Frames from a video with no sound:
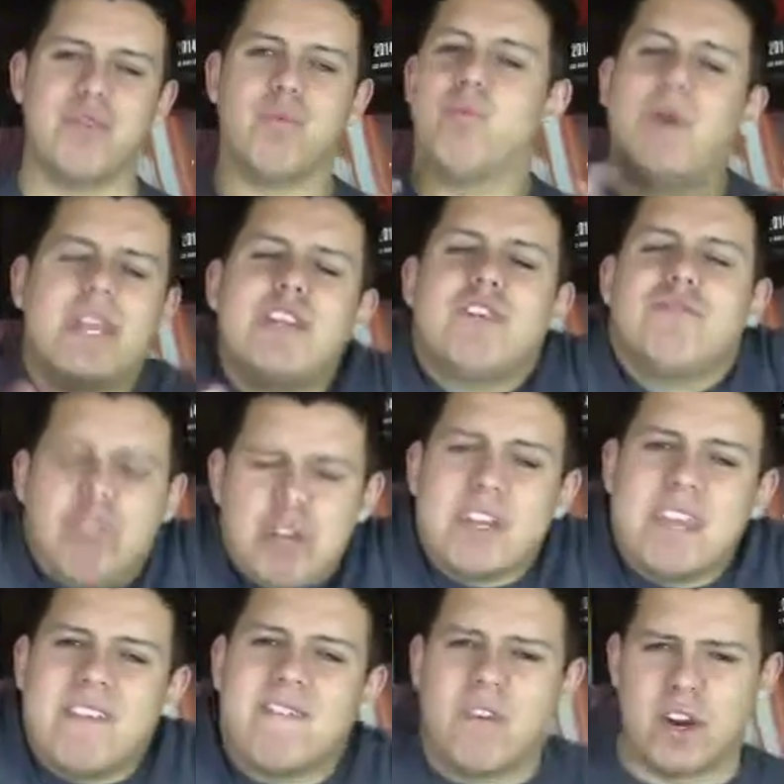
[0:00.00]
What are you
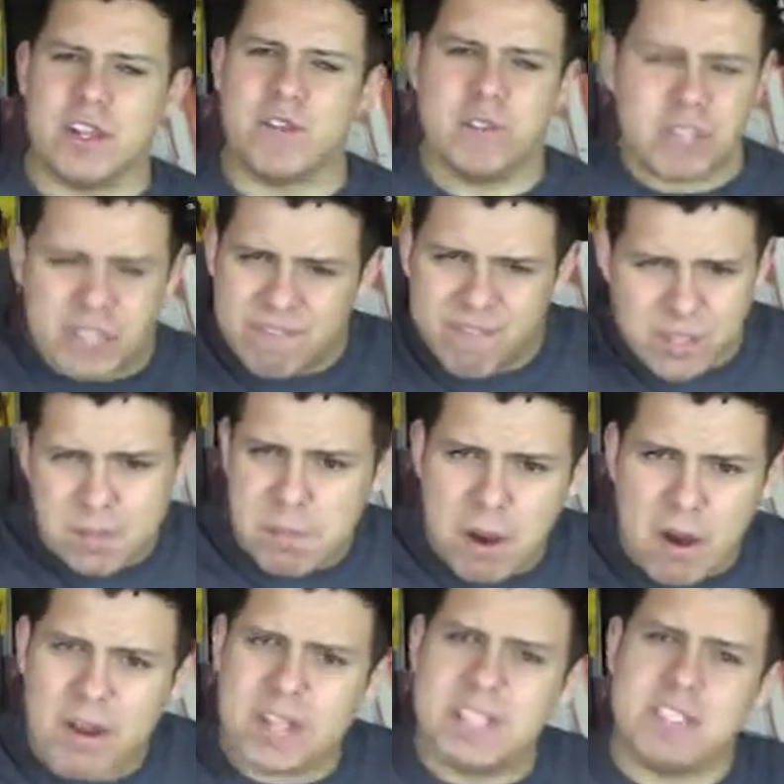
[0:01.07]
looking for? Are you looking for the
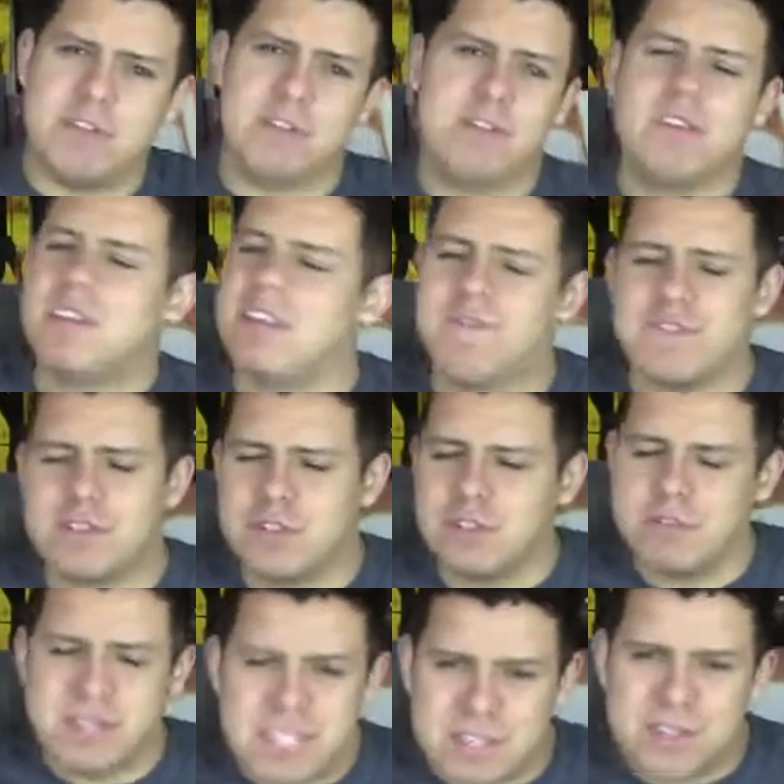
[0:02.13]
parties? Are you looking for
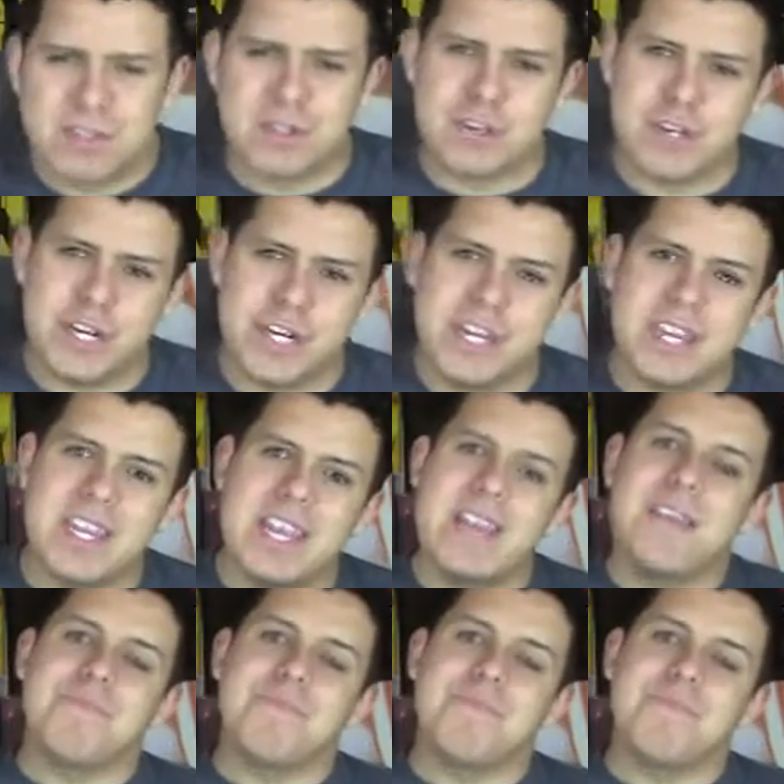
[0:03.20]
true sisterhood?